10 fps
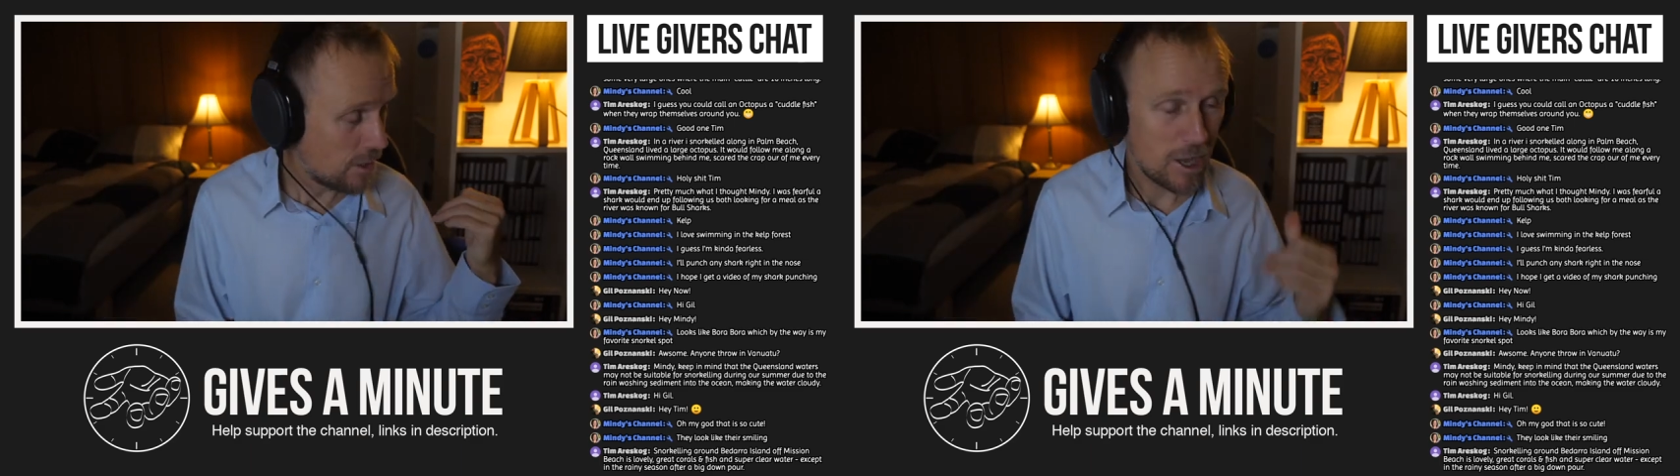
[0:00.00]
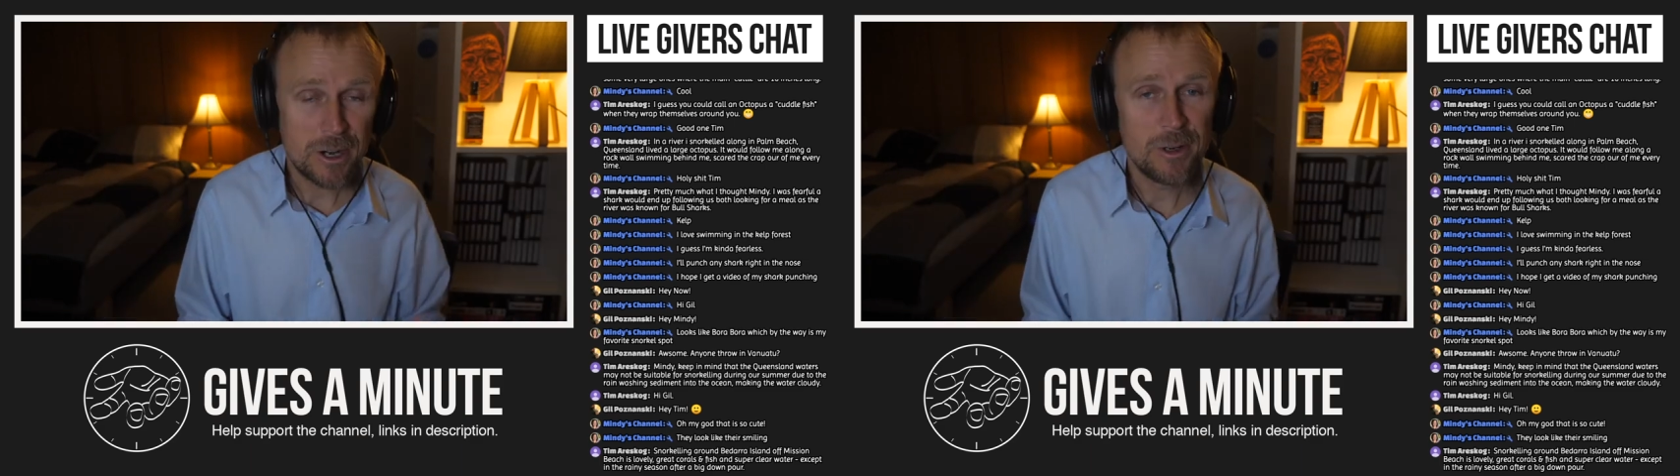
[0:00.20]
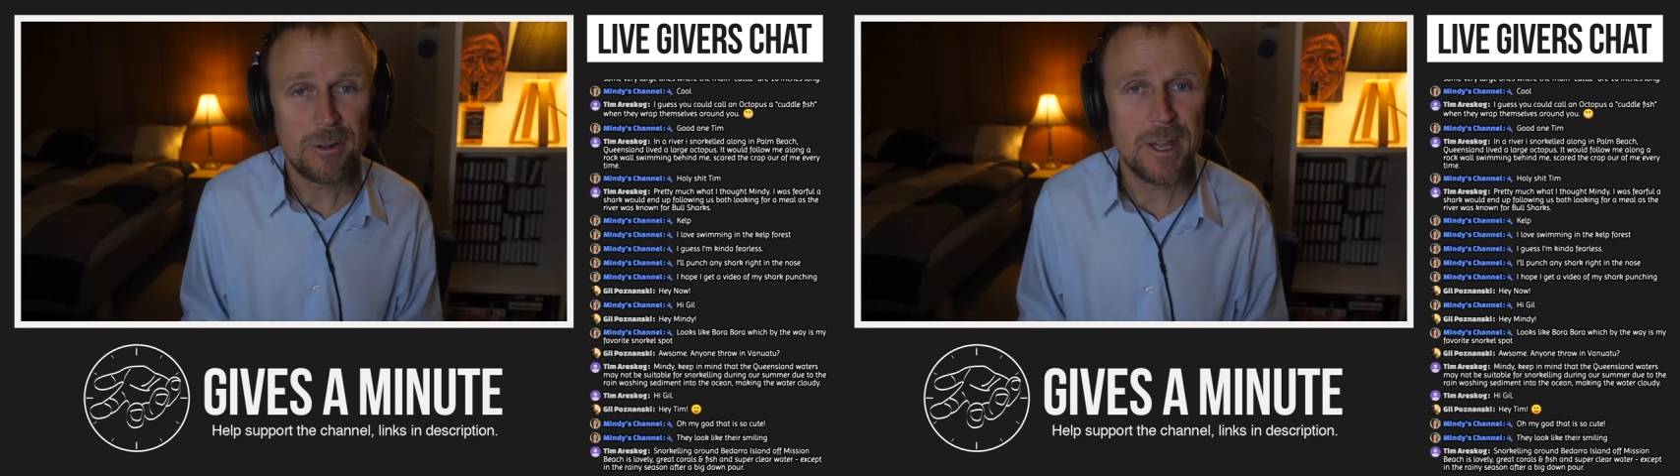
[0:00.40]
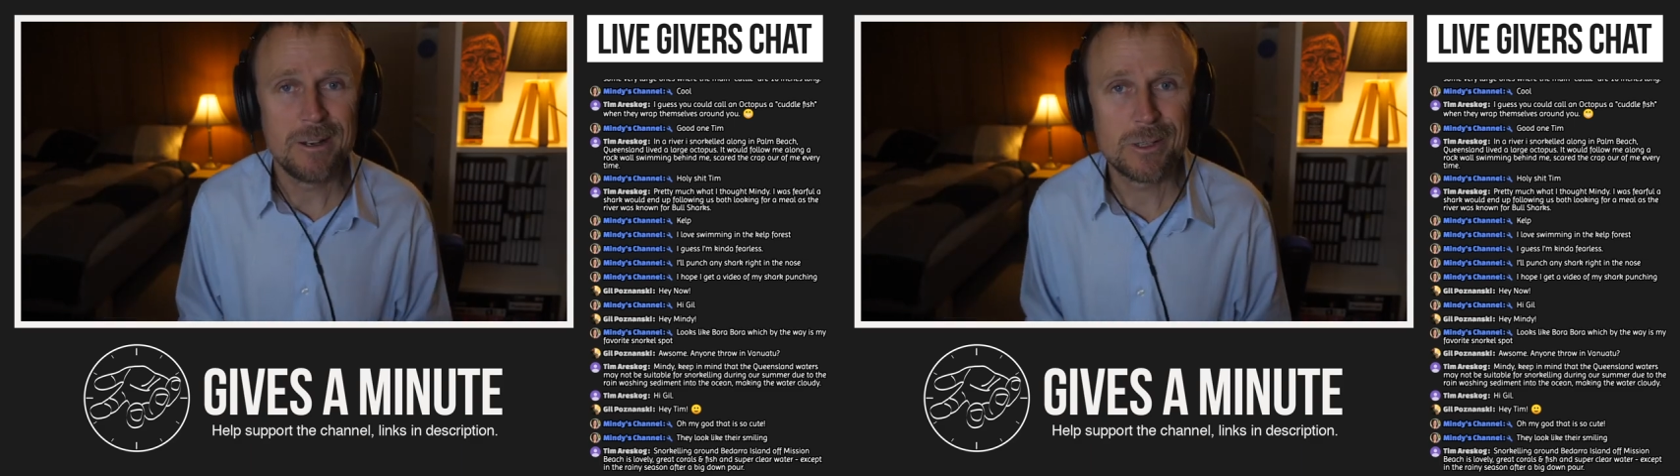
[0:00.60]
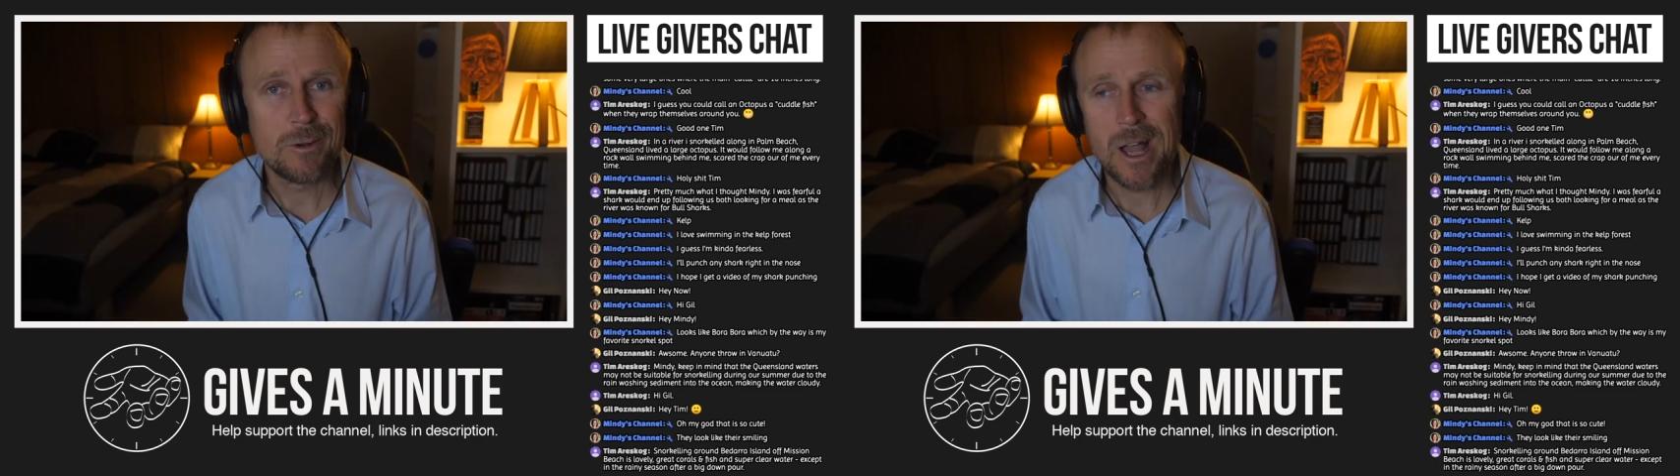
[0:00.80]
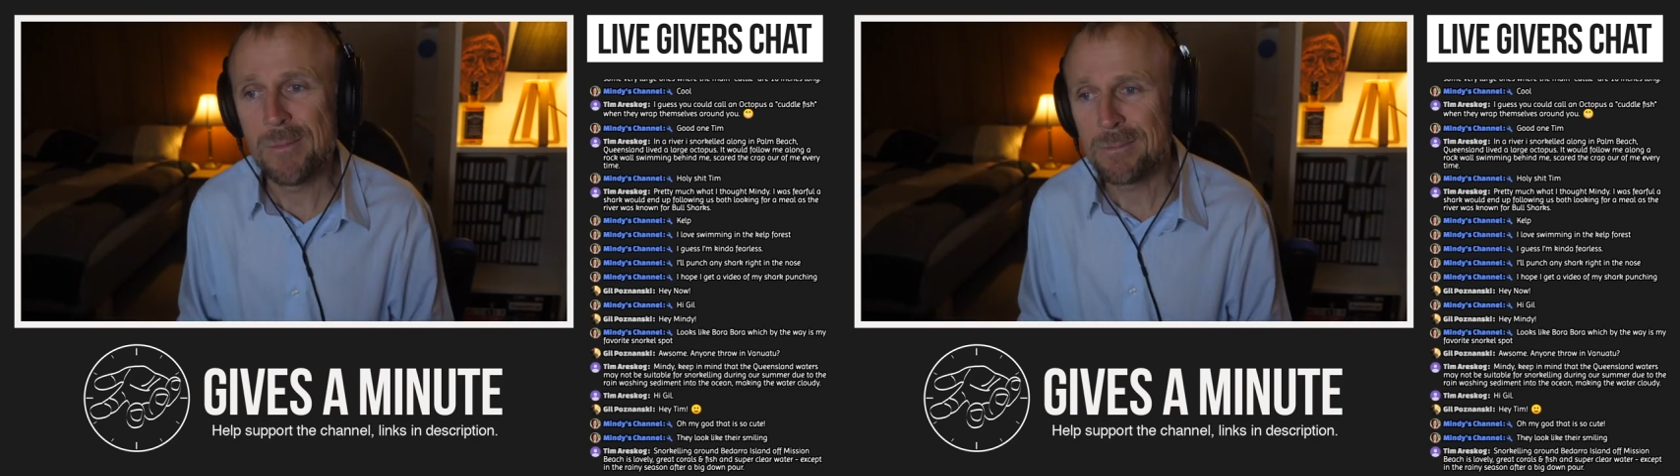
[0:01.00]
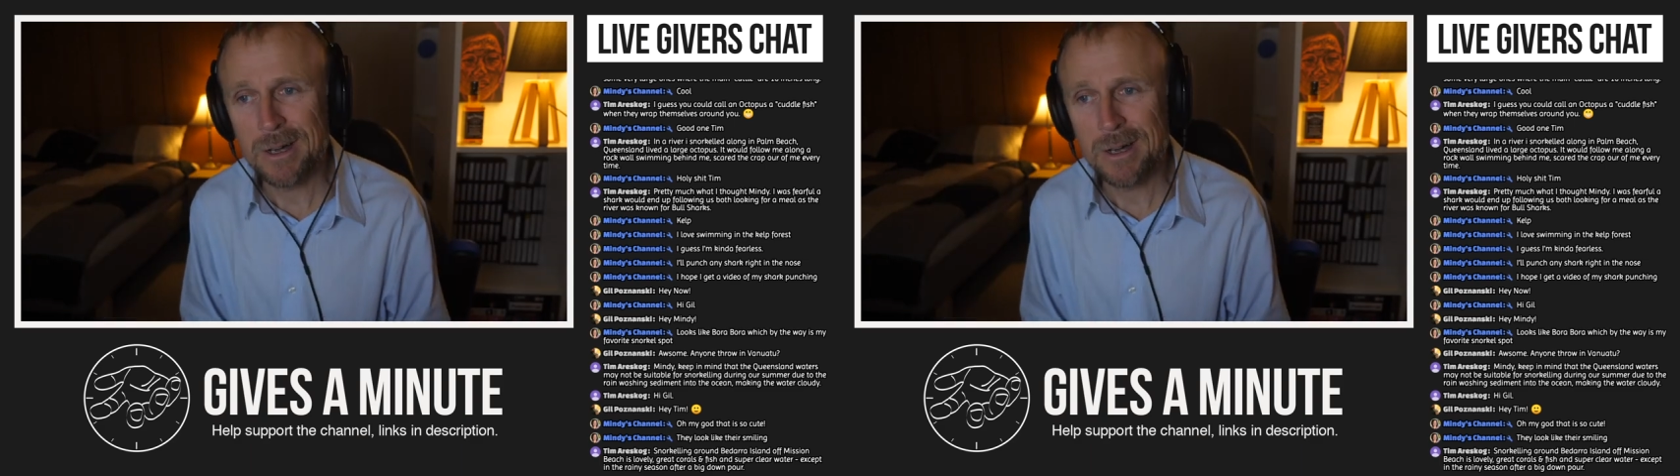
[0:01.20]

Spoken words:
I got it all there. It's all coming,